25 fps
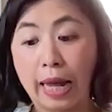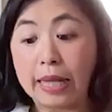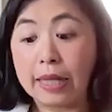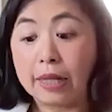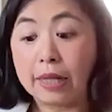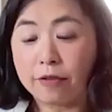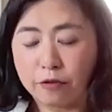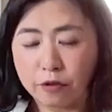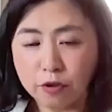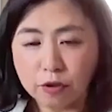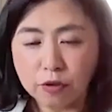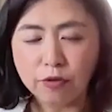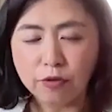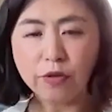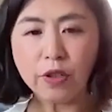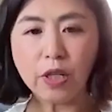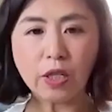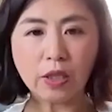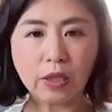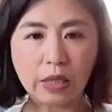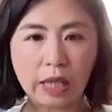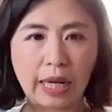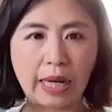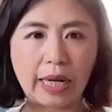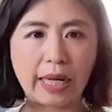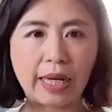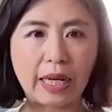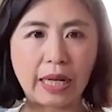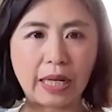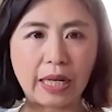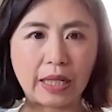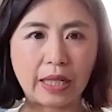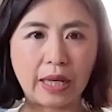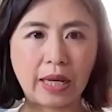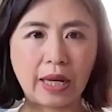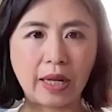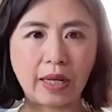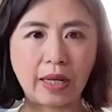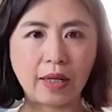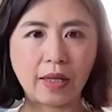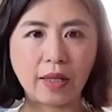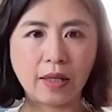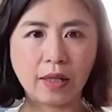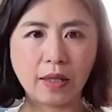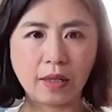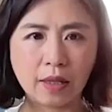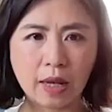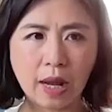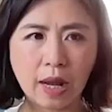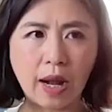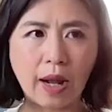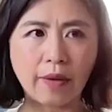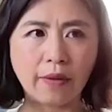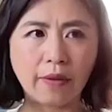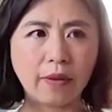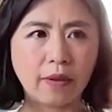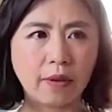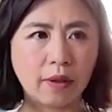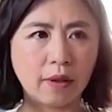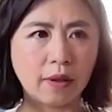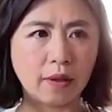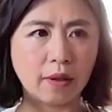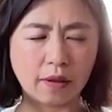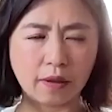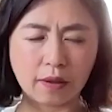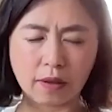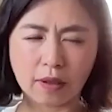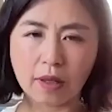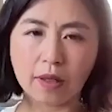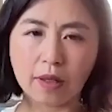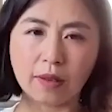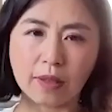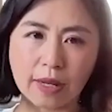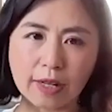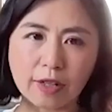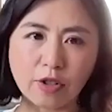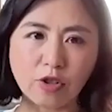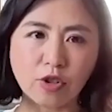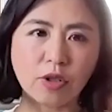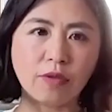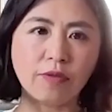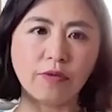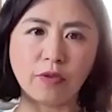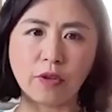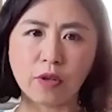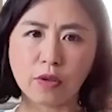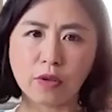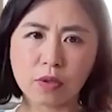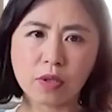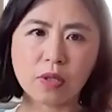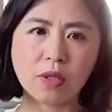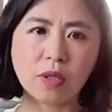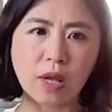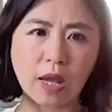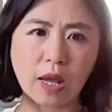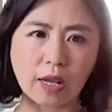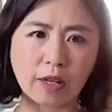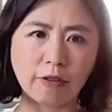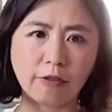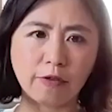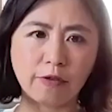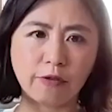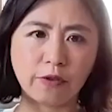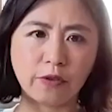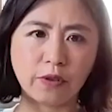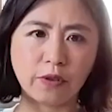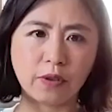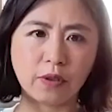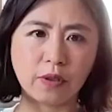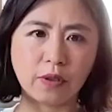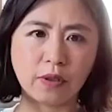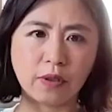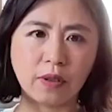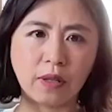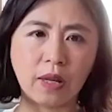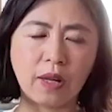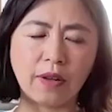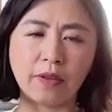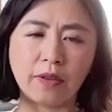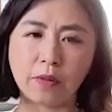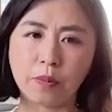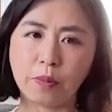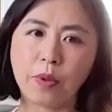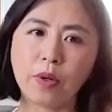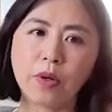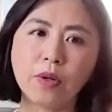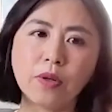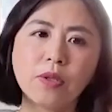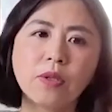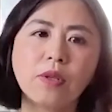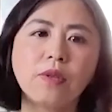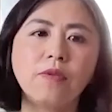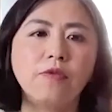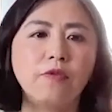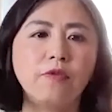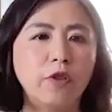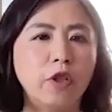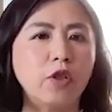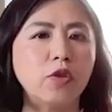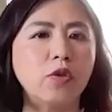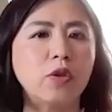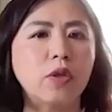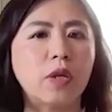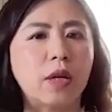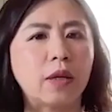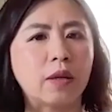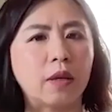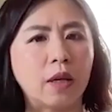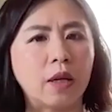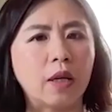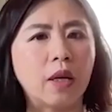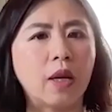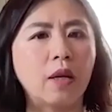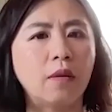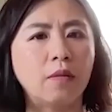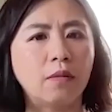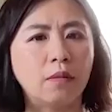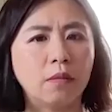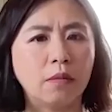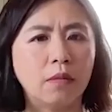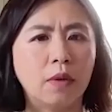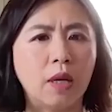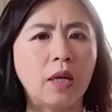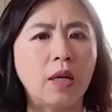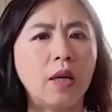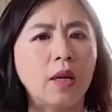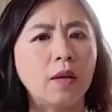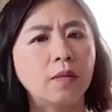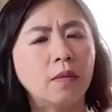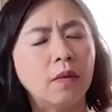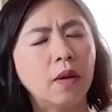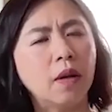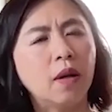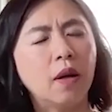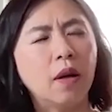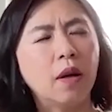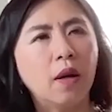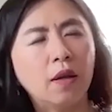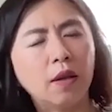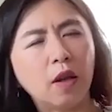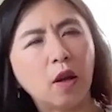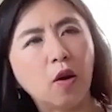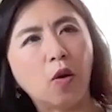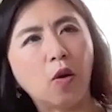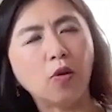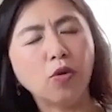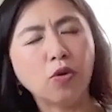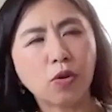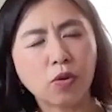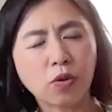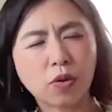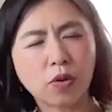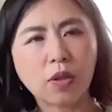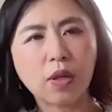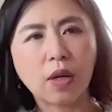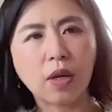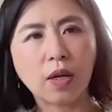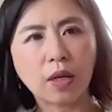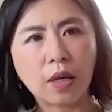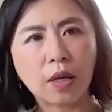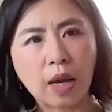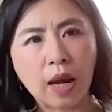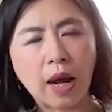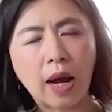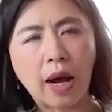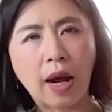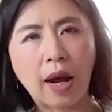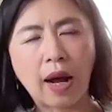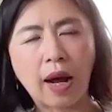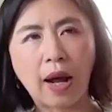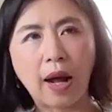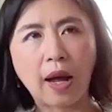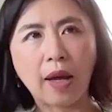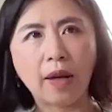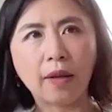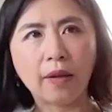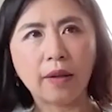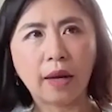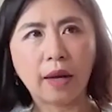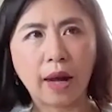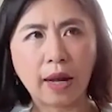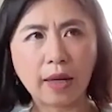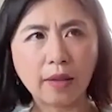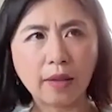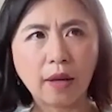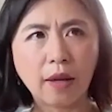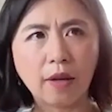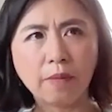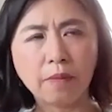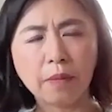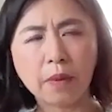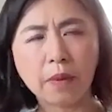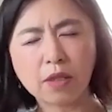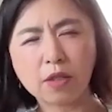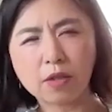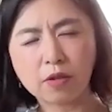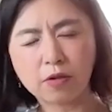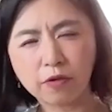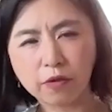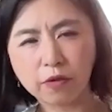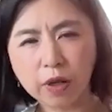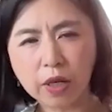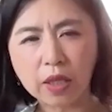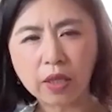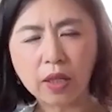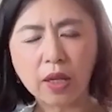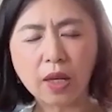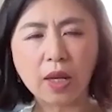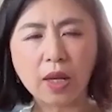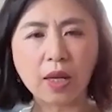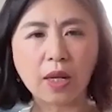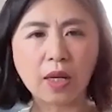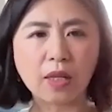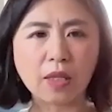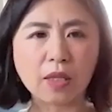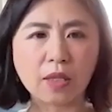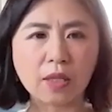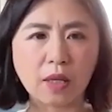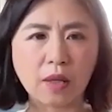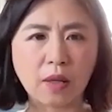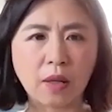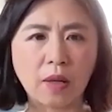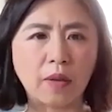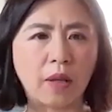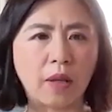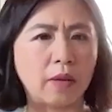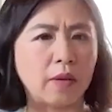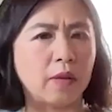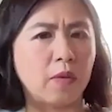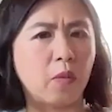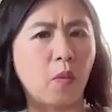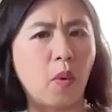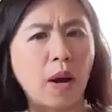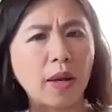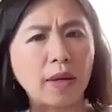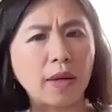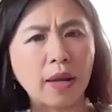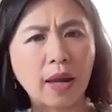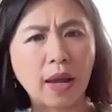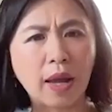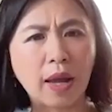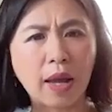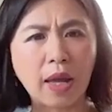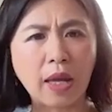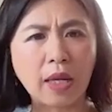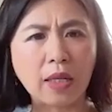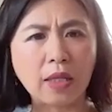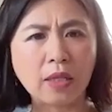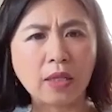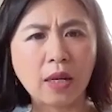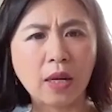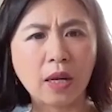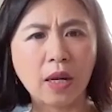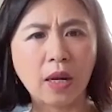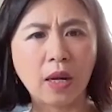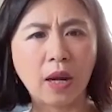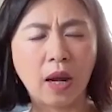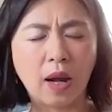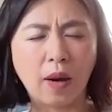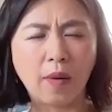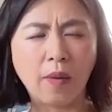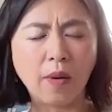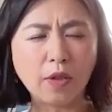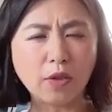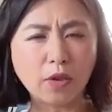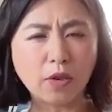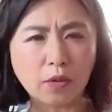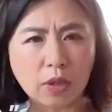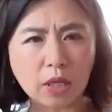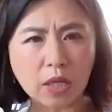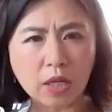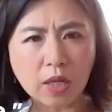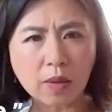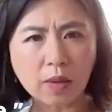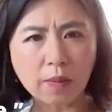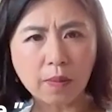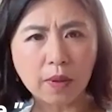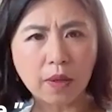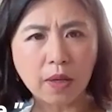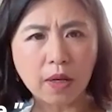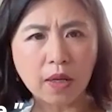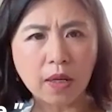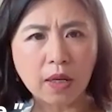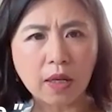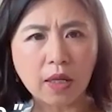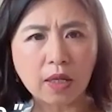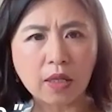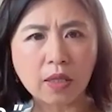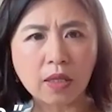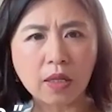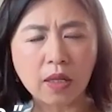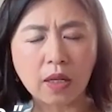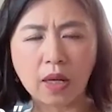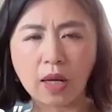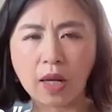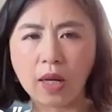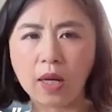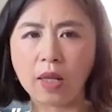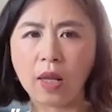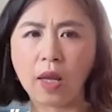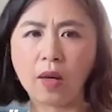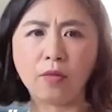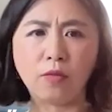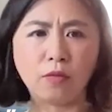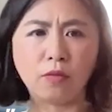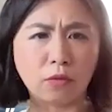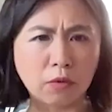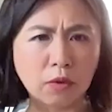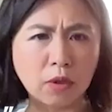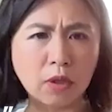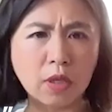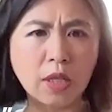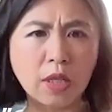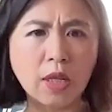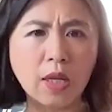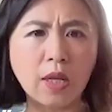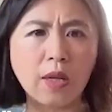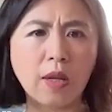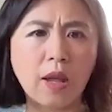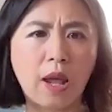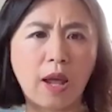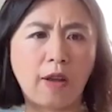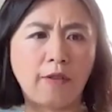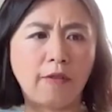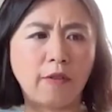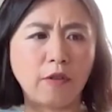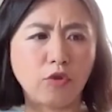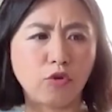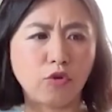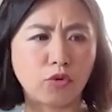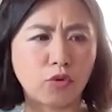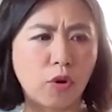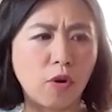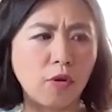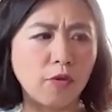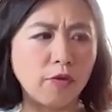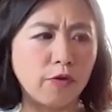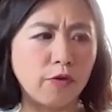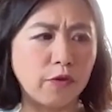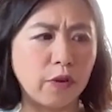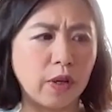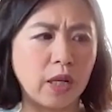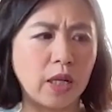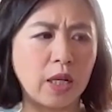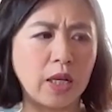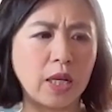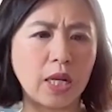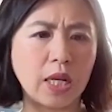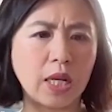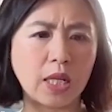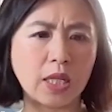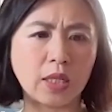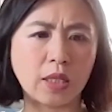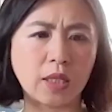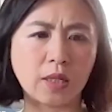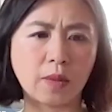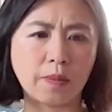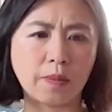And if you feel like yeah, the connection feels safe. Like the person feels that they also say, yeah, I kind of have mixed feelings. And on the one hand, I want to keep it, and I really have a strong feelings